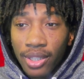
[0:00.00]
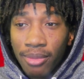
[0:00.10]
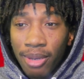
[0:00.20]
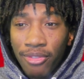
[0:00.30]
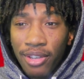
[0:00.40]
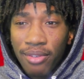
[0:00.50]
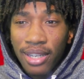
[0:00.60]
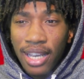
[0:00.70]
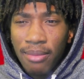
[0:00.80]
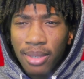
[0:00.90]
And my favorite
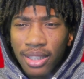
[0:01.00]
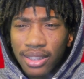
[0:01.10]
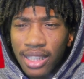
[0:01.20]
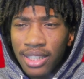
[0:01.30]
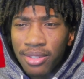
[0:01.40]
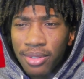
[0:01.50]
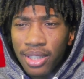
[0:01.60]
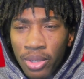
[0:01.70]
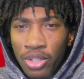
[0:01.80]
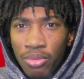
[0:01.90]
gaming accessory.
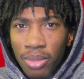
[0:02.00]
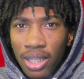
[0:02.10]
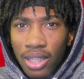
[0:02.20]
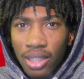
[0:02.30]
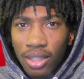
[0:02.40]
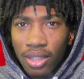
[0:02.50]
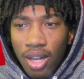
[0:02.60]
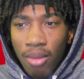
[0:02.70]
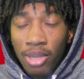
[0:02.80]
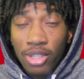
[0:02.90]
What do you mean?
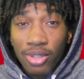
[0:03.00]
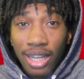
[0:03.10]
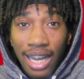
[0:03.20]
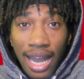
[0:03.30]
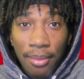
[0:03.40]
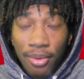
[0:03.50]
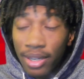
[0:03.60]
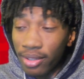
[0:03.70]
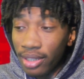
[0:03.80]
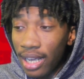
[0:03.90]
I'm gonna need you to
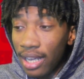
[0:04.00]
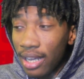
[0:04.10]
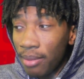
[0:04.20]
elaborate on that.